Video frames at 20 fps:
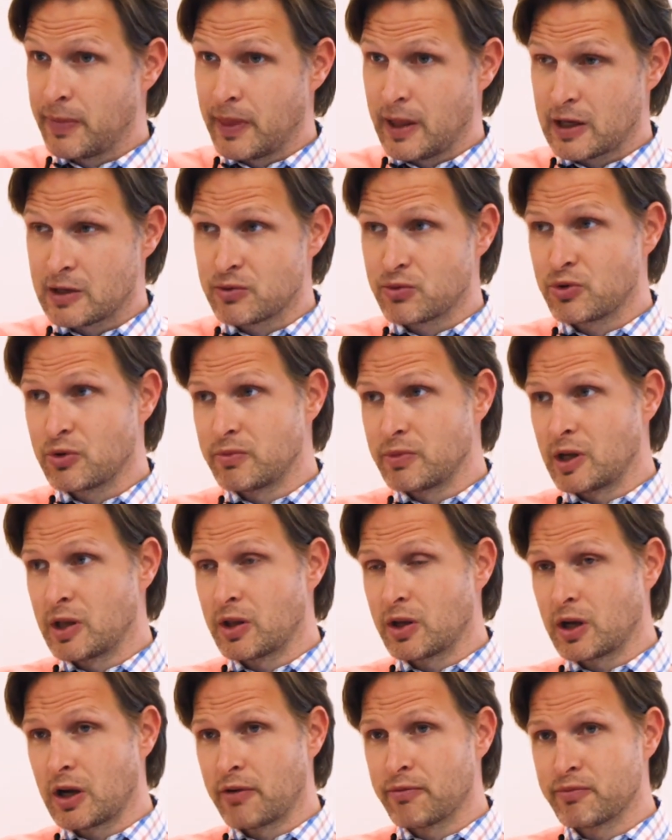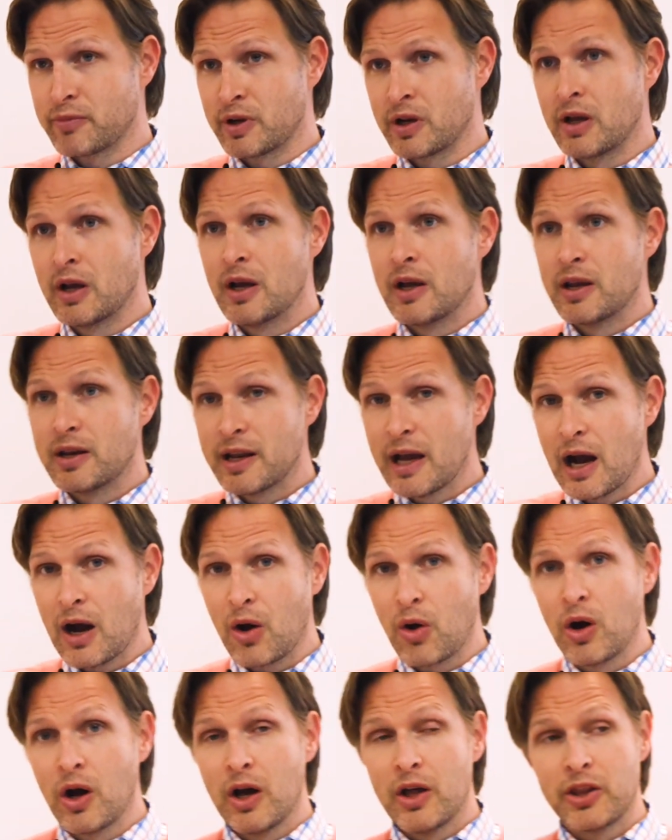That's between me and the government.
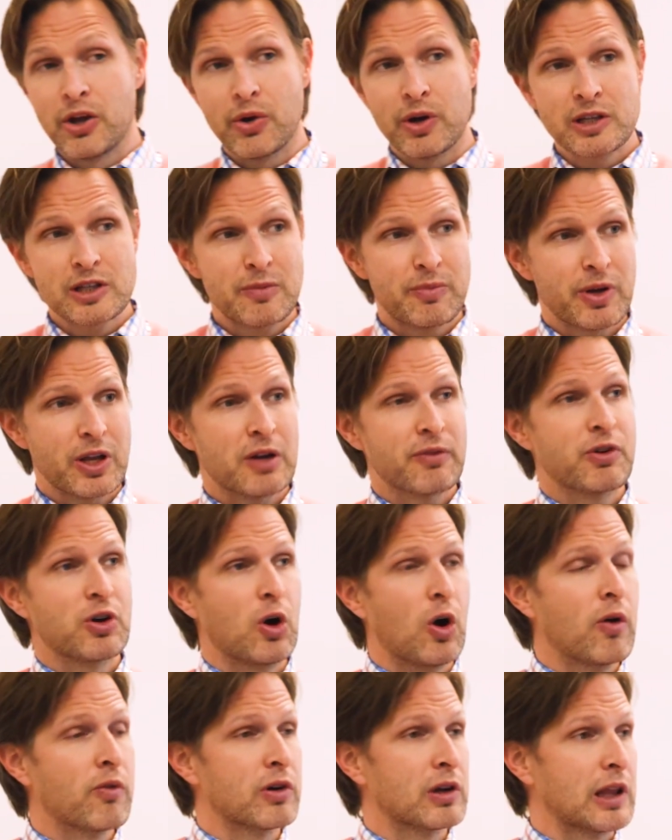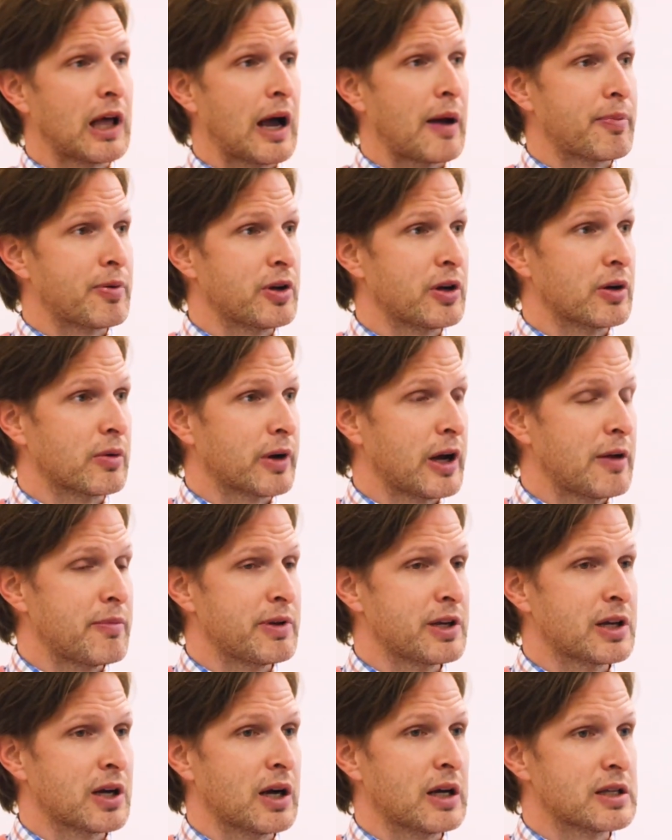Now, there is a bit of an overlap here, right?
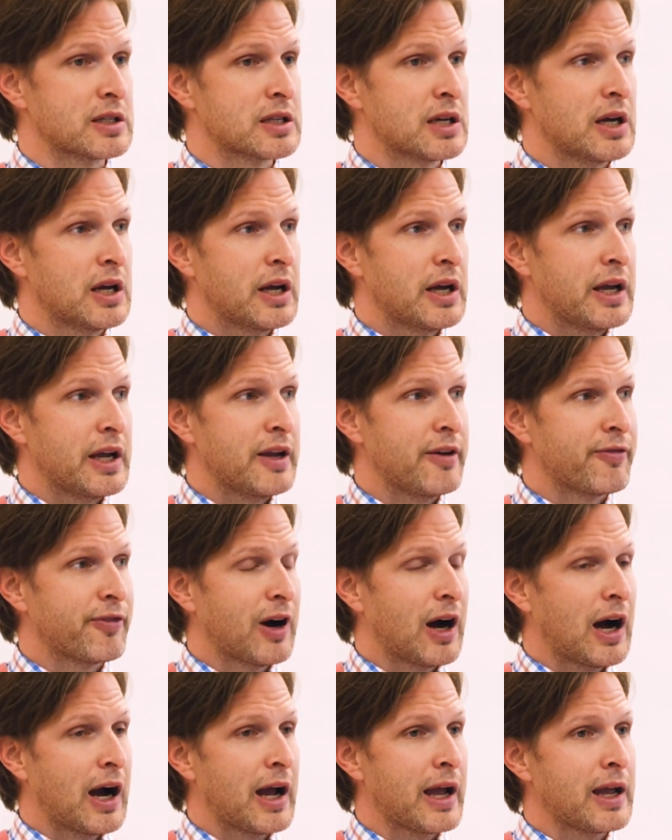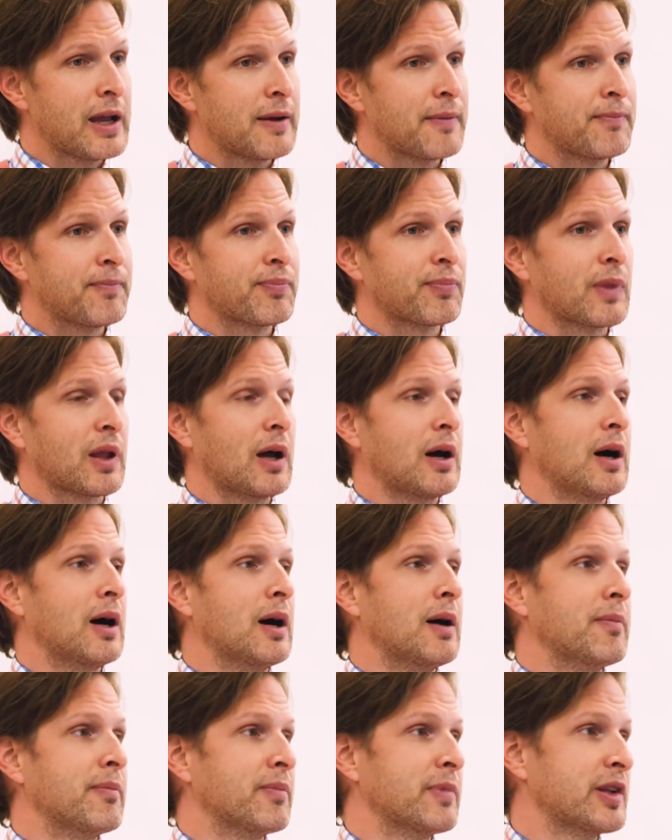Because if I,
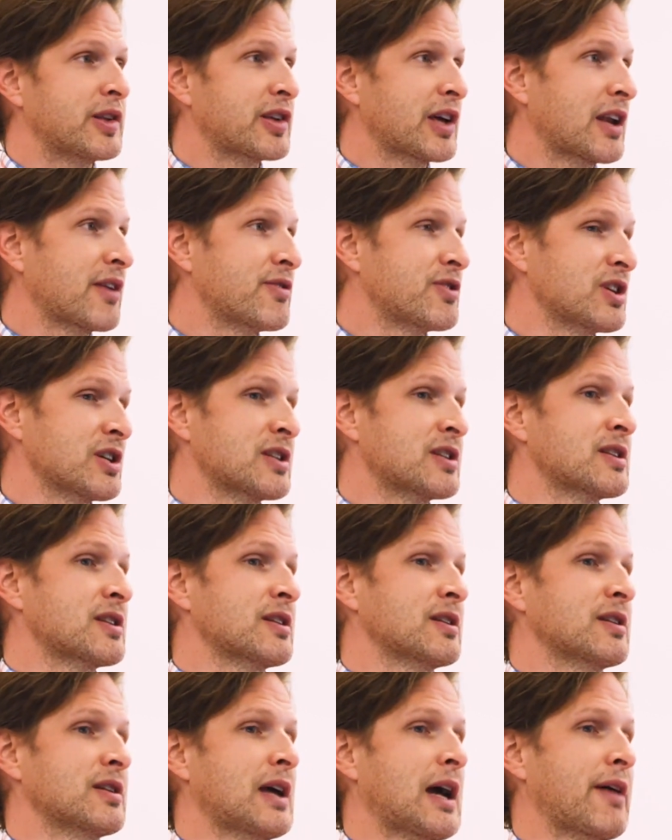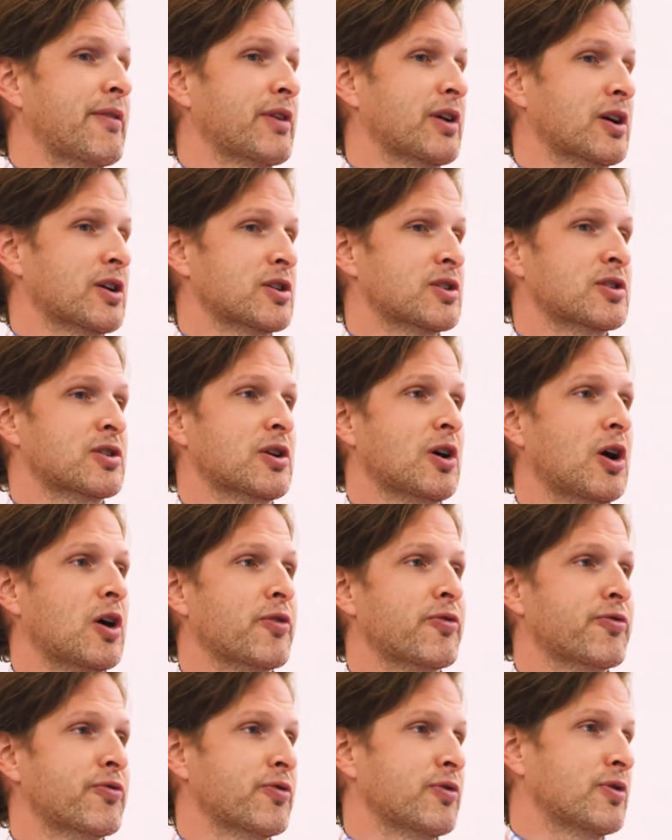instead of just having a
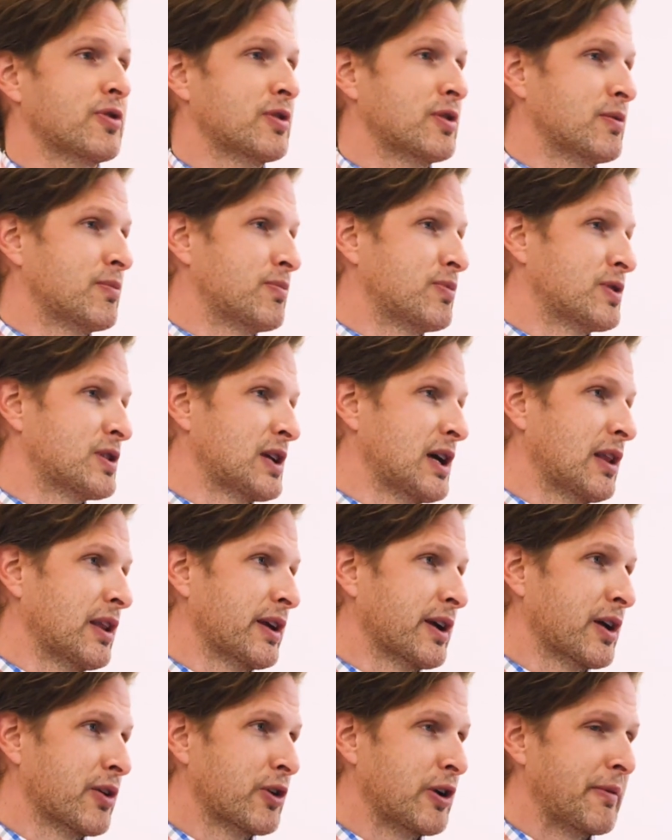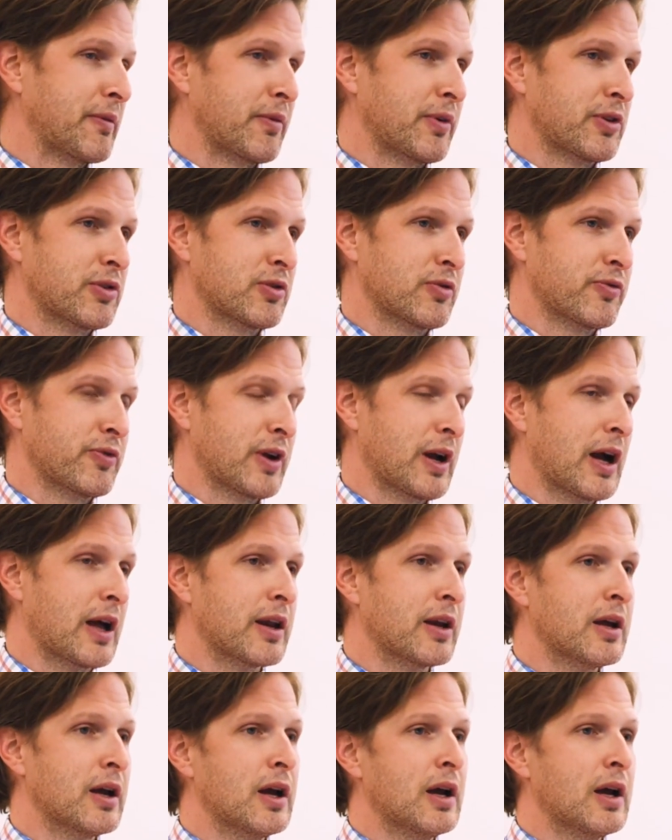scarf selling agreement with
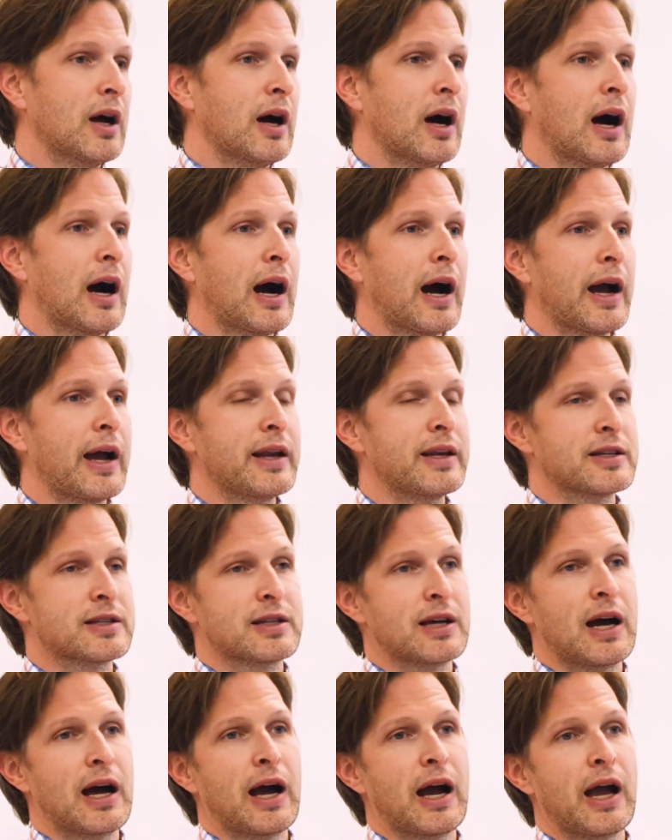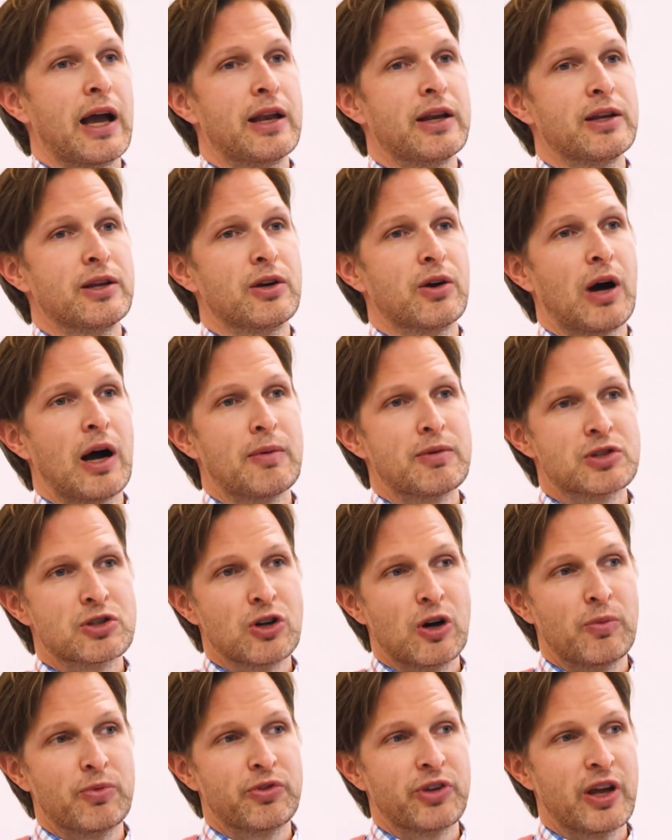Sufyan, I decide, I'm
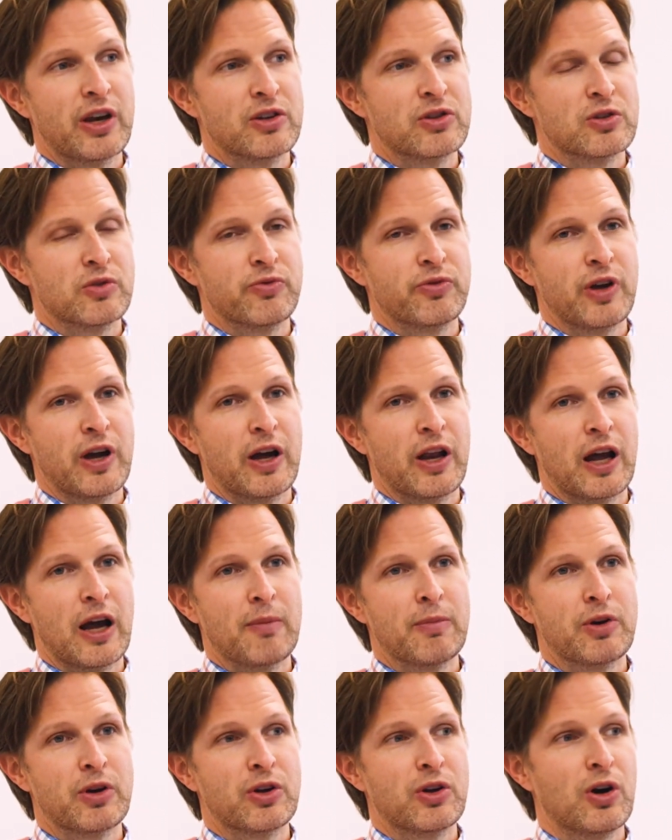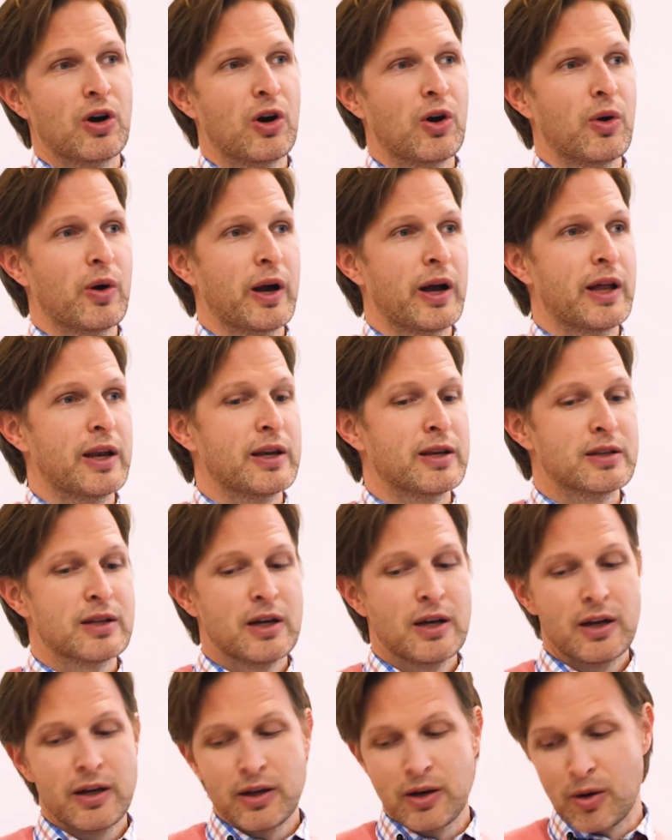so upset at Sufyan, I'm going to go and,
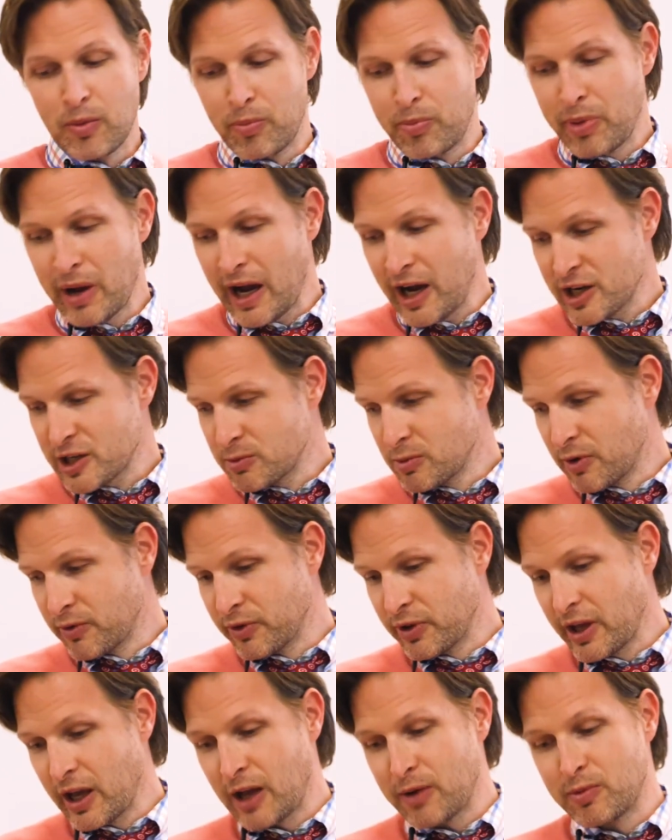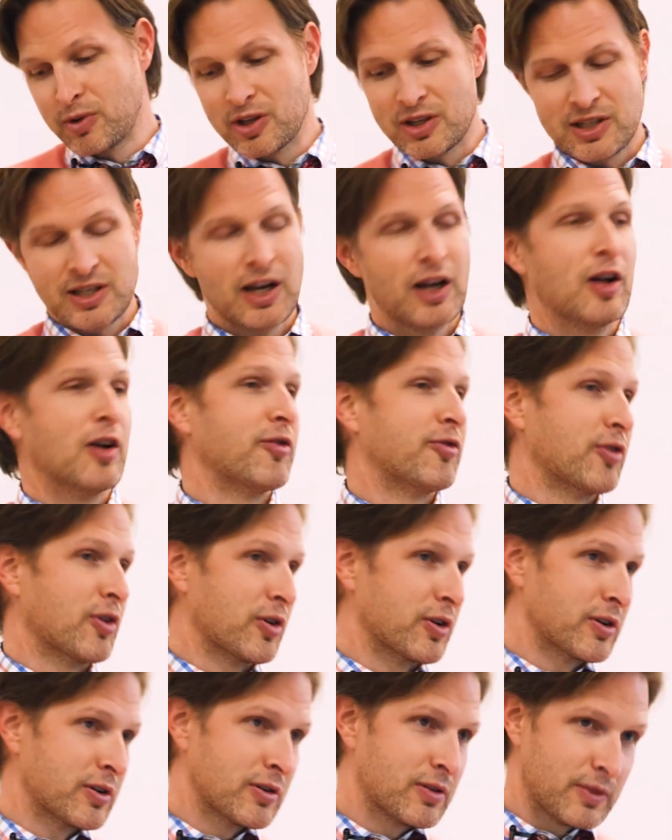bash him over the head with this
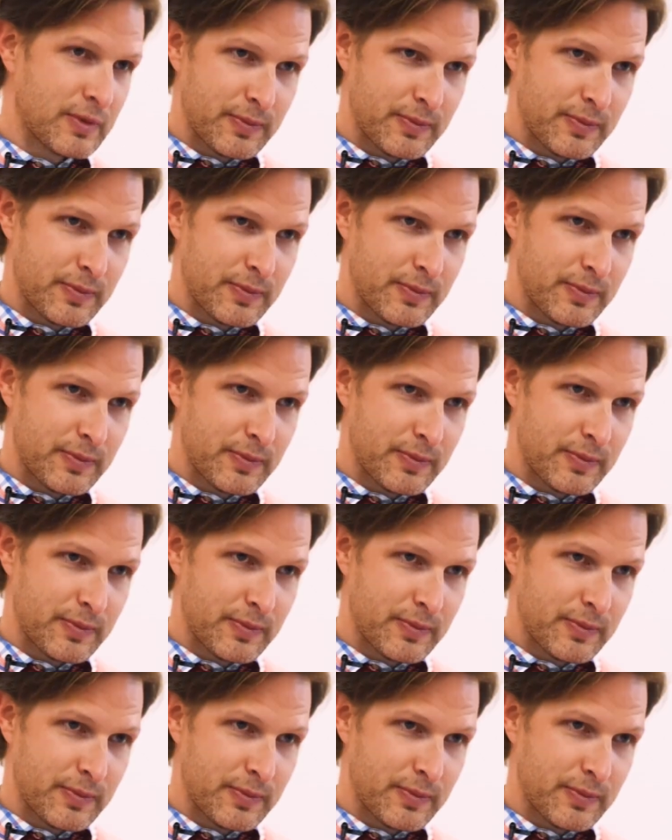telephone.